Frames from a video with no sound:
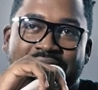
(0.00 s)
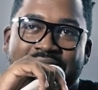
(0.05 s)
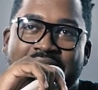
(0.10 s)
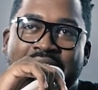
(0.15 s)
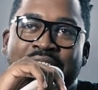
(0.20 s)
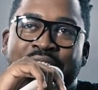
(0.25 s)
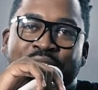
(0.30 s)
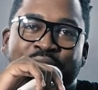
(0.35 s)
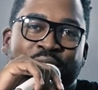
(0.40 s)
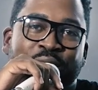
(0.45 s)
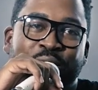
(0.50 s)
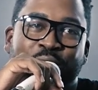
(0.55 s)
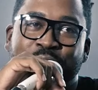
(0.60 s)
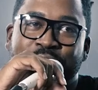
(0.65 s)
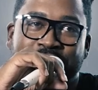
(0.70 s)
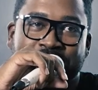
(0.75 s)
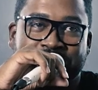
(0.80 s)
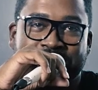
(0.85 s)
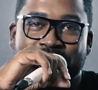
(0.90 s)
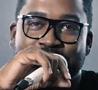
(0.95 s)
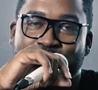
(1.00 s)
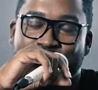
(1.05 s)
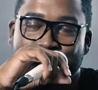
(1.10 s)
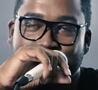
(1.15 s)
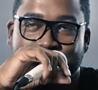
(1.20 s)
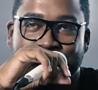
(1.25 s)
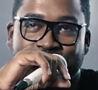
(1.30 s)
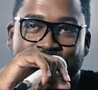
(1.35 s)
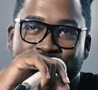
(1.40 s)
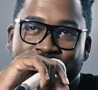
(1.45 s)
I never would have saw
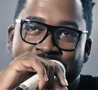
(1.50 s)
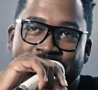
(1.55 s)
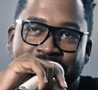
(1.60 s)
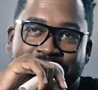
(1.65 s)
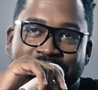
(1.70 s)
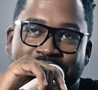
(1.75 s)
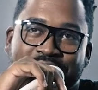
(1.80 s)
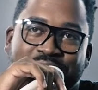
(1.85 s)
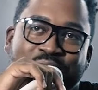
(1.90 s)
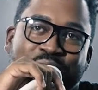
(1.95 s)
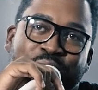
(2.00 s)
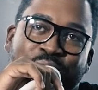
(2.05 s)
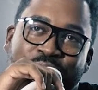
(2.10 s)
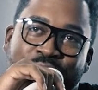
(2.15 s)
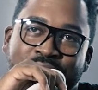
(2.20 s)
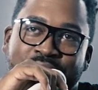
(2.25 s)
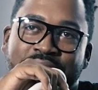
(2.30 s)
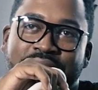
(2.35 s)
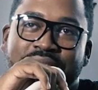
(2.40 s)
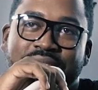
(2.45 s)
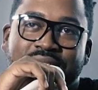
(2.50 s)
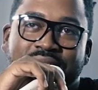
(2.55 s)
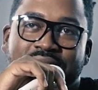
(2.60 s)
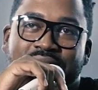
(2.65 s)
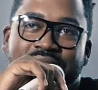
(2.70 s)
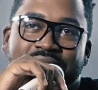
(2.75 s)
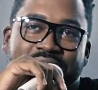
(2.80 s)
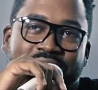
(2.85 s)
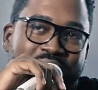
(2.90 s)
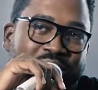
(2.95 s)
myself actually shooting
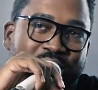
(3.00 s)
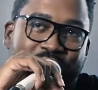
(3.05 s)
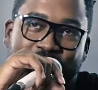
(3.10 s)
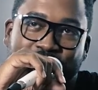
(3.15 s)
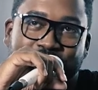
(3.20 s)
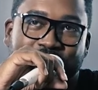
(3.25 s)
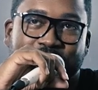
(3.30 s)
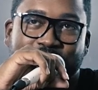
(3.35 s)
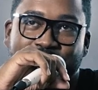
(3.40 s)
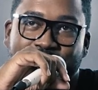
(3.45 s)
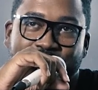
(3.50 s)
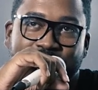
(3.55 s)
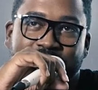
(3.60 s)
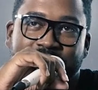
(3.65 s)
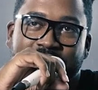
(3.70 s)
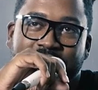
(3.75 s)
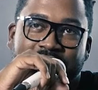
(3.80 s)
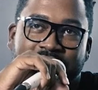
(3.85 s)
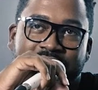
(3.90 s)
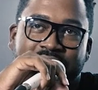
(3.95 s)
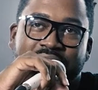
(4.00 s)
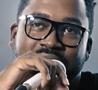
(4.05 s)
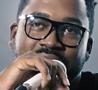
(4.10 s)
and doing what I'm doing now.